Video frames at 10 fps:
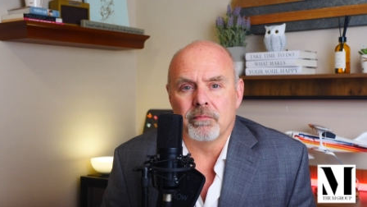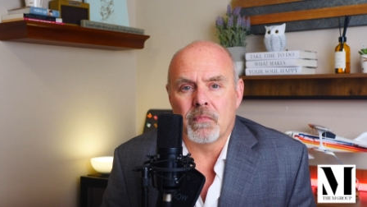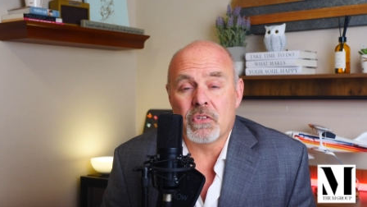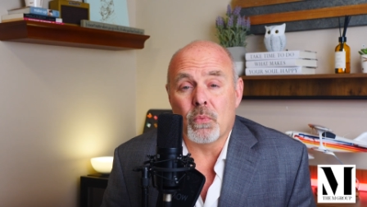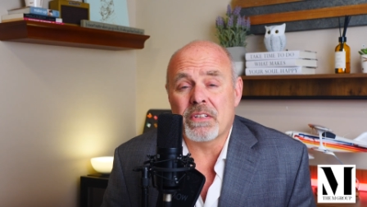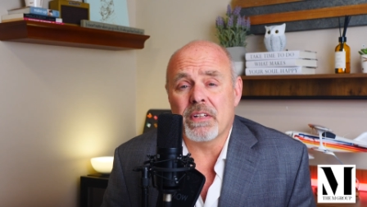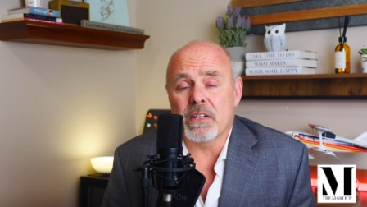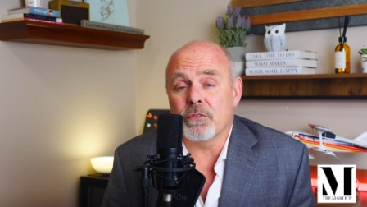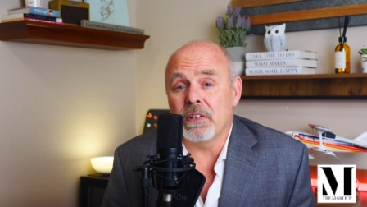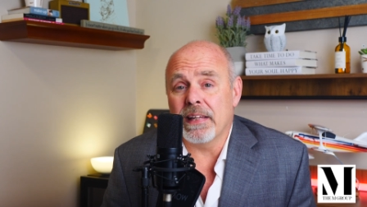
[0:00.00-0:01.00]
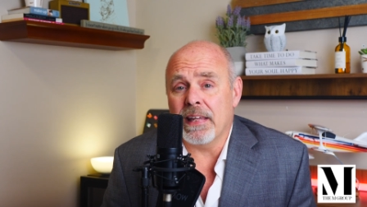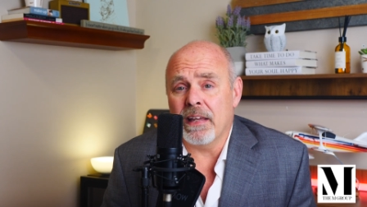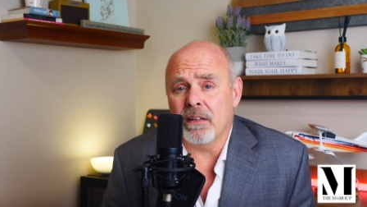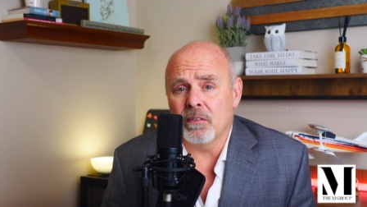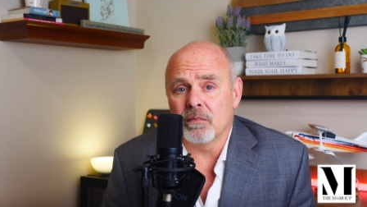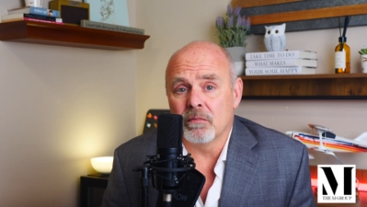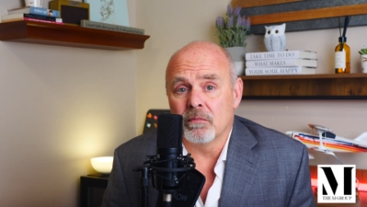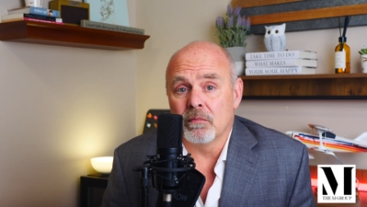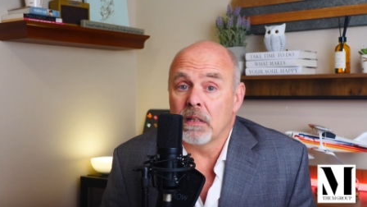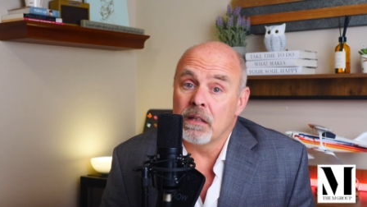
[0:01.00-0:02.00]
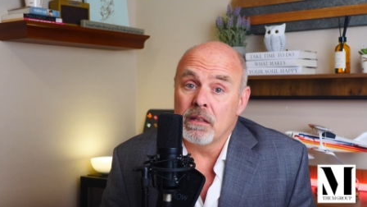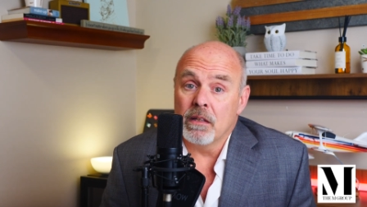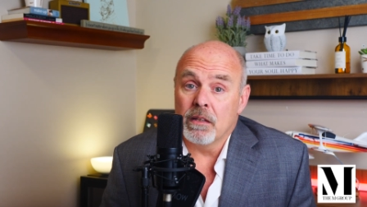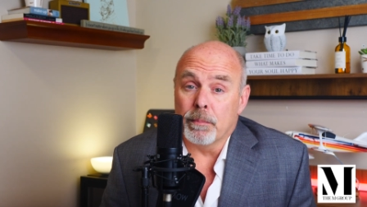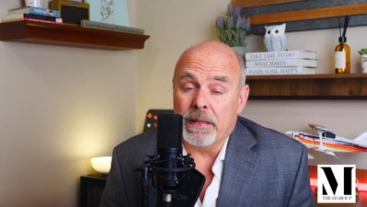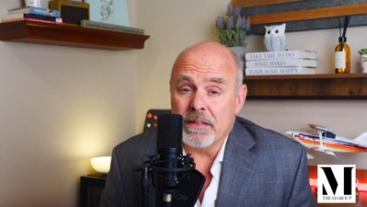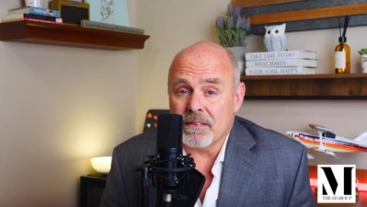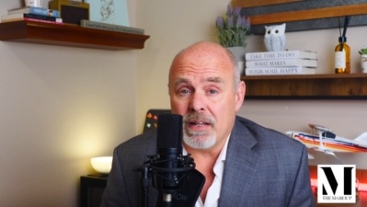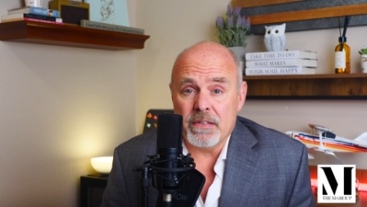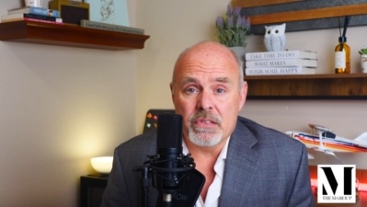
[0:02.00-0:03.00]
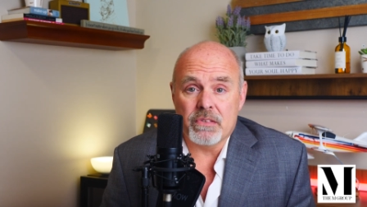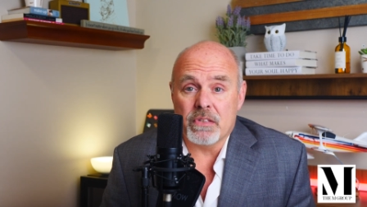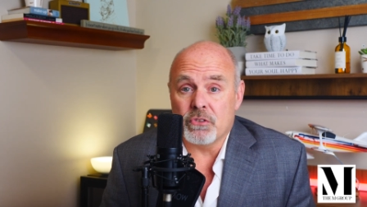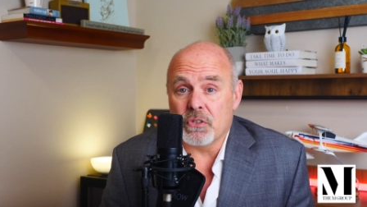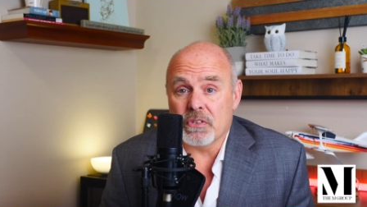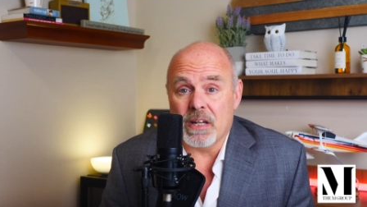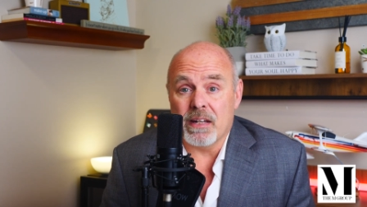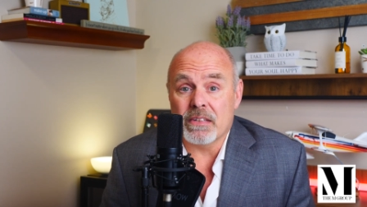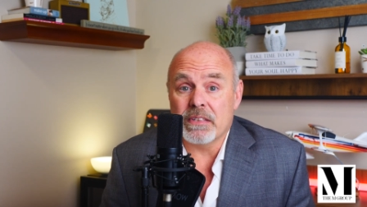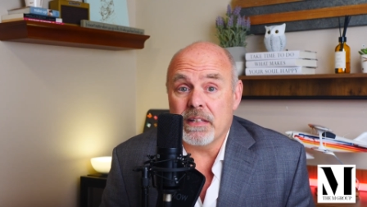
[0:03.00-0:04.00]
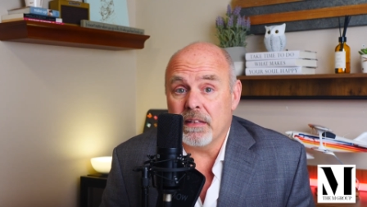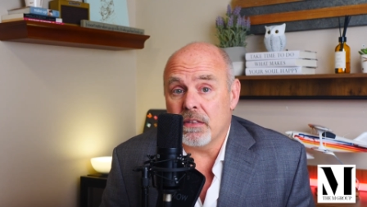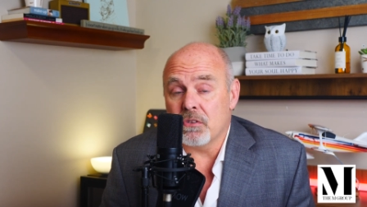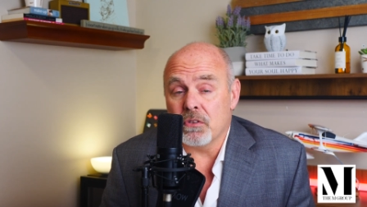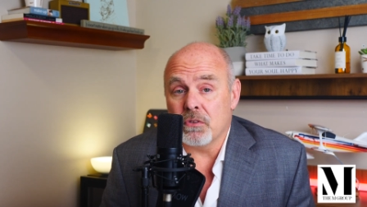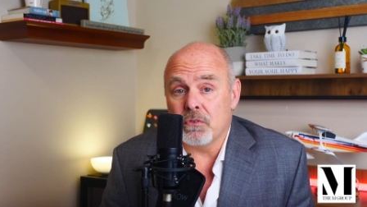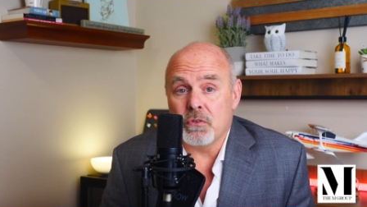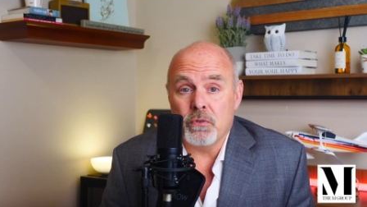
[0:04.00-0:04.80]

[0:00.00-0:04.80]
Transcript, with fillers: So what's next for Lake Anna? The plant's licenses just got extended to